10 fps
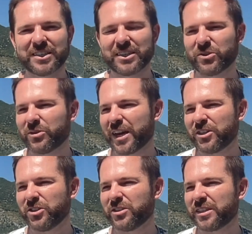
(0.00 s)
just ignore
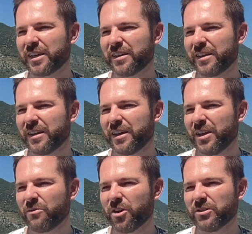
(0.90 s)
that due to
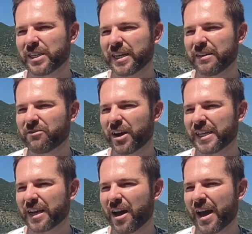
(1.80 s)
Rosalyn
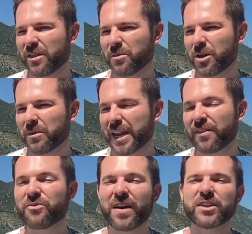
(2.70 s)
riding high at the moment.
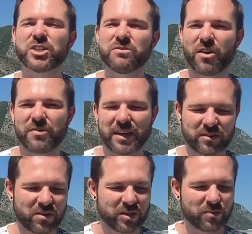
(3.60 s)
And the fact that she wrote that
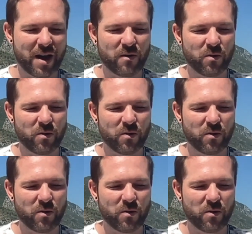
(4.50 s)
song as well,